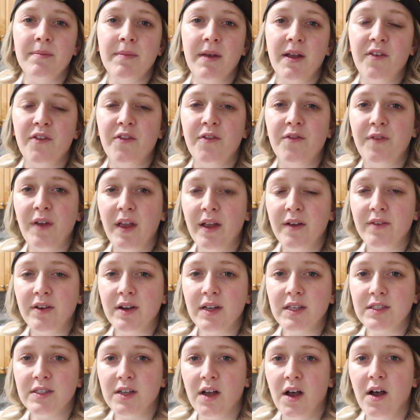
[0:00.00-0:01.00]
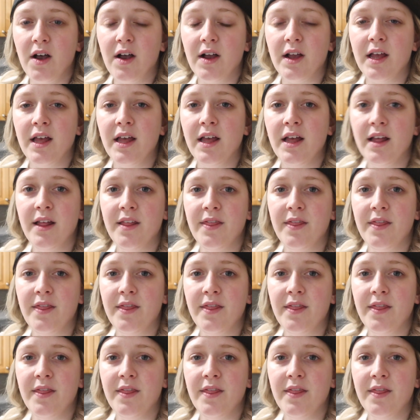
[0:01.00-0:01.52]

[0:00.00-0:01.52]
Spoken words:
my favorite song